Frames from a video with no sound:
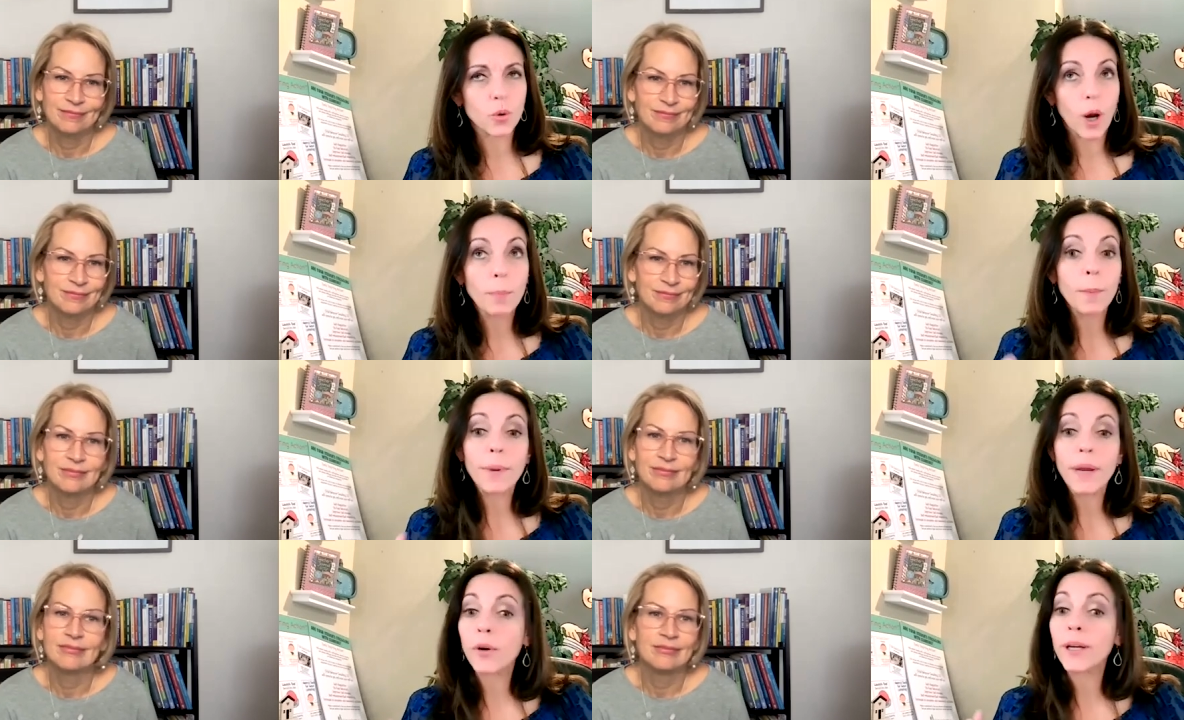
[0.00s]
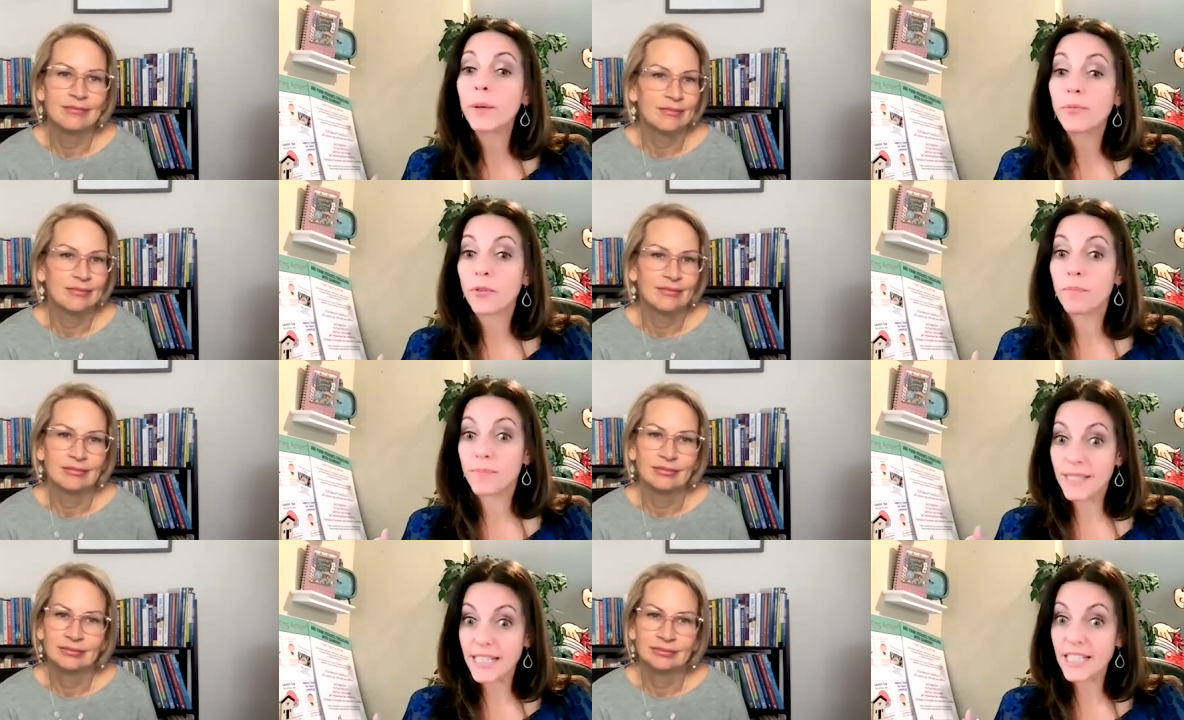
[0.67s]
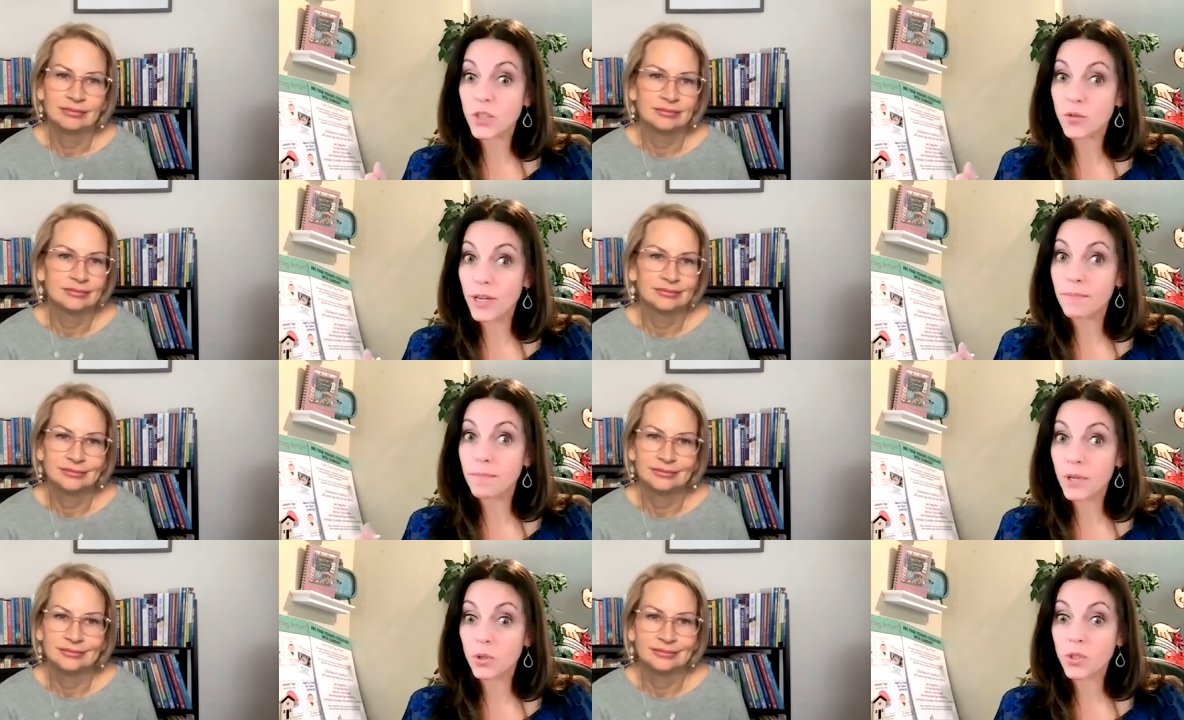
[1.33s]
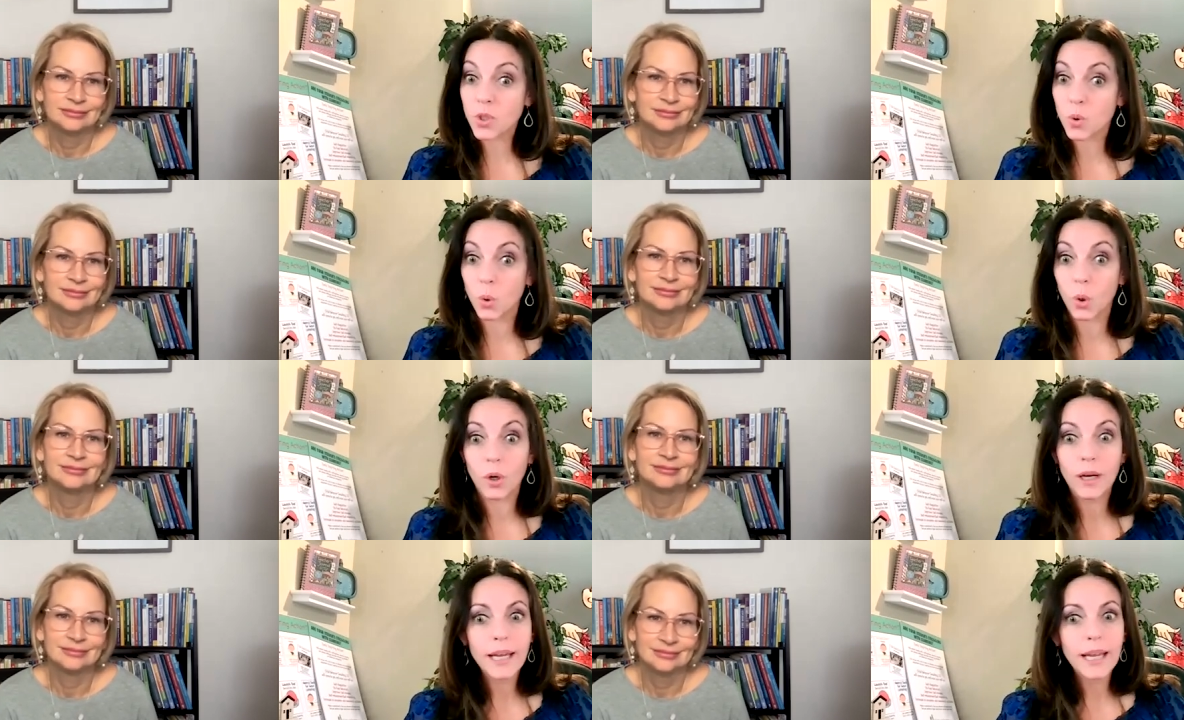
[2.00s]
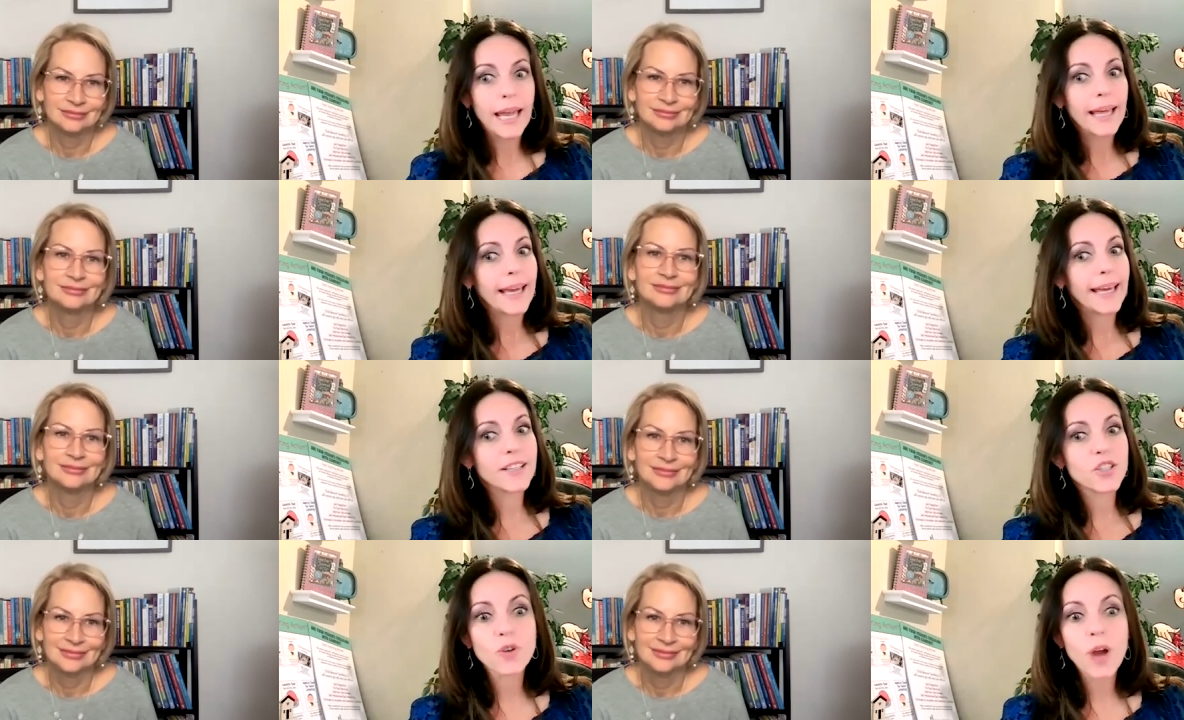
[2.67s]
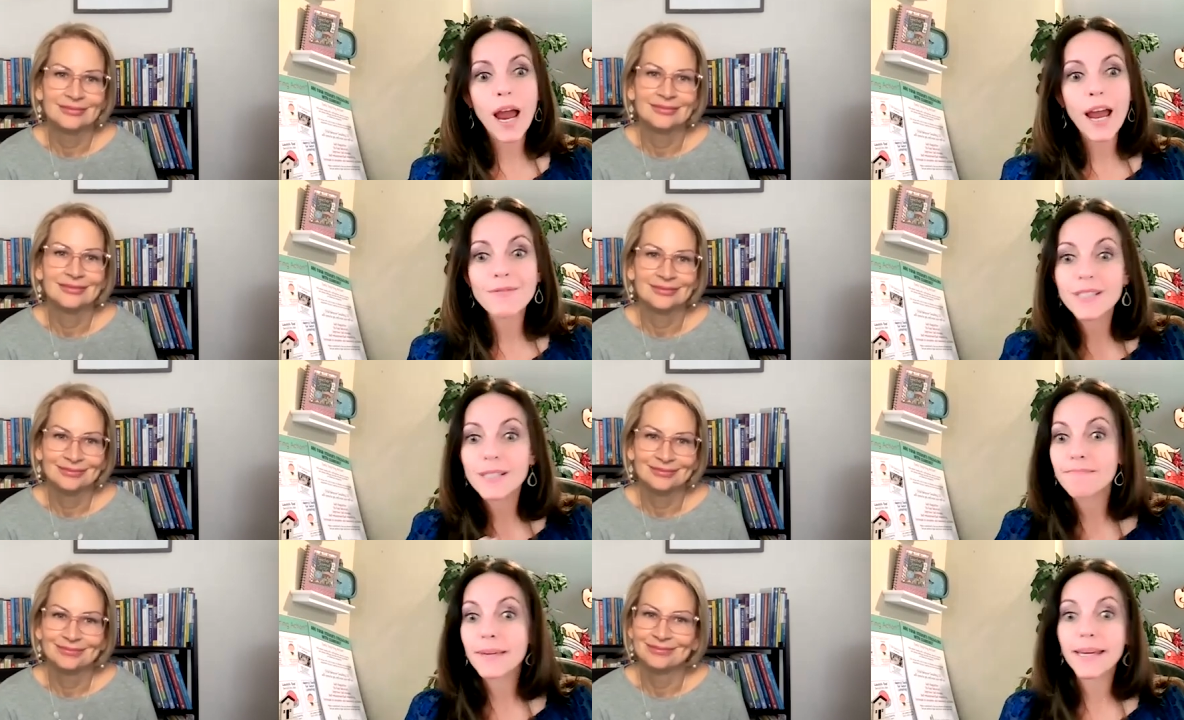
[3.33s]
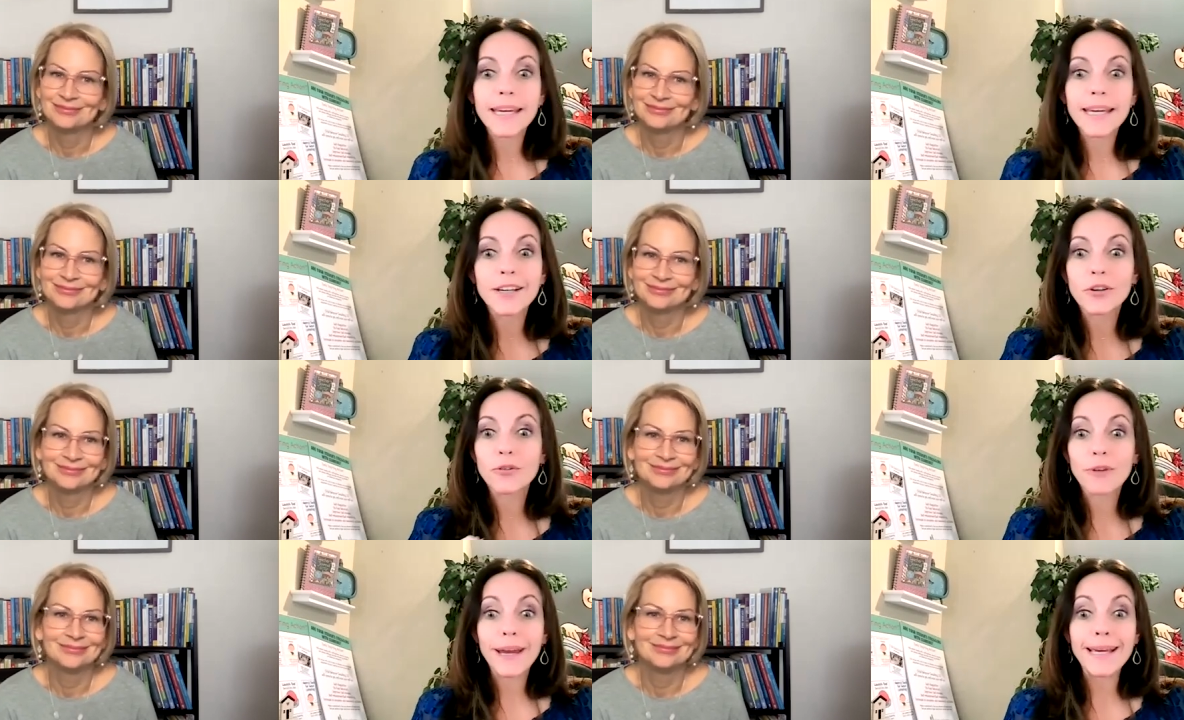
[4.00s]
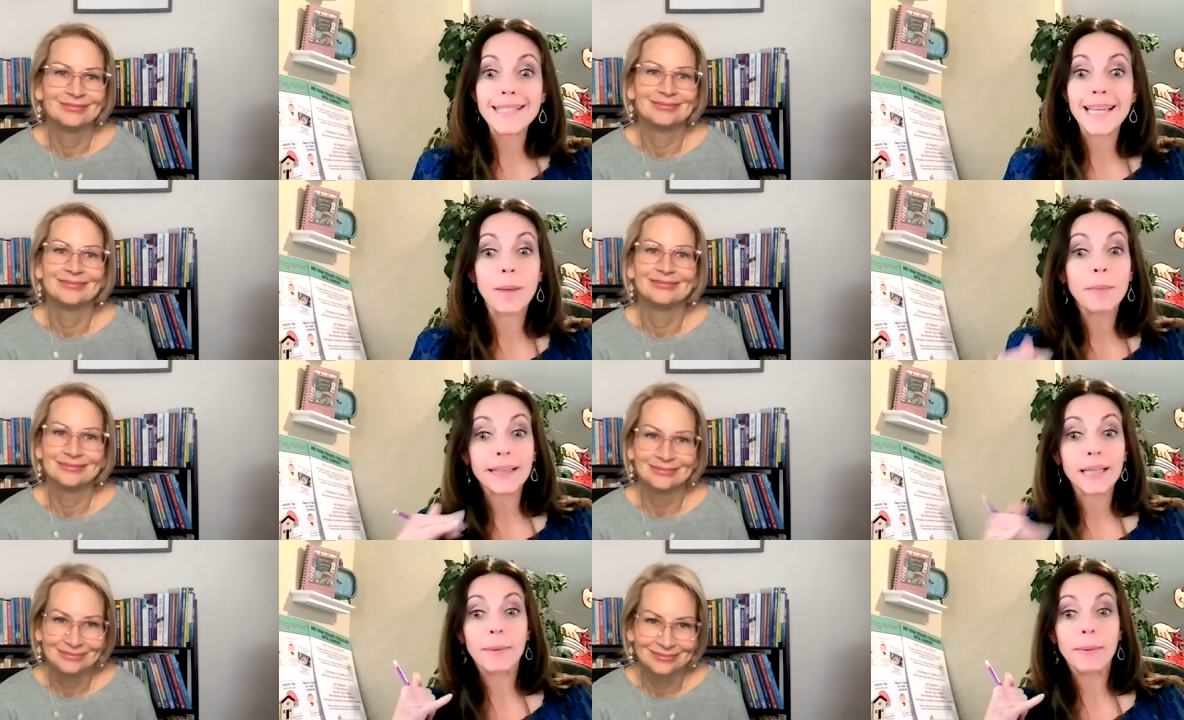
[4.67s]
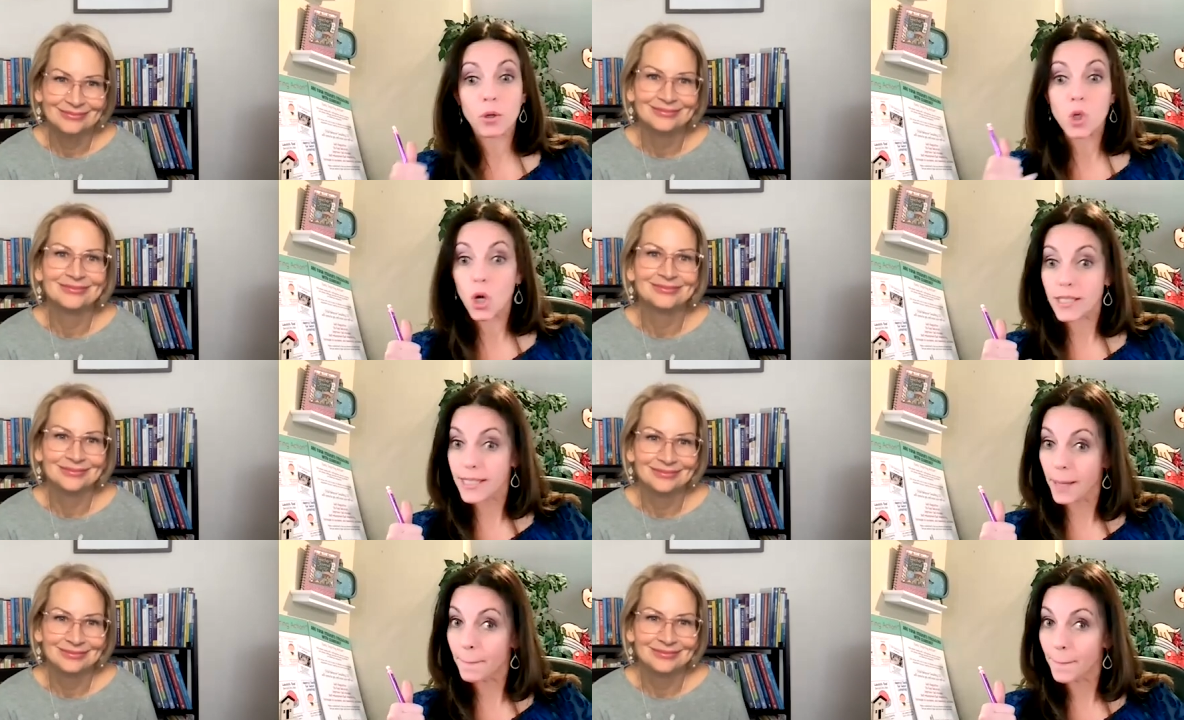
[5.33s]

Speaker 1: year. I'm preparing him from sixth grade middle school. It drives me crazy. I'm like, let me go talk to them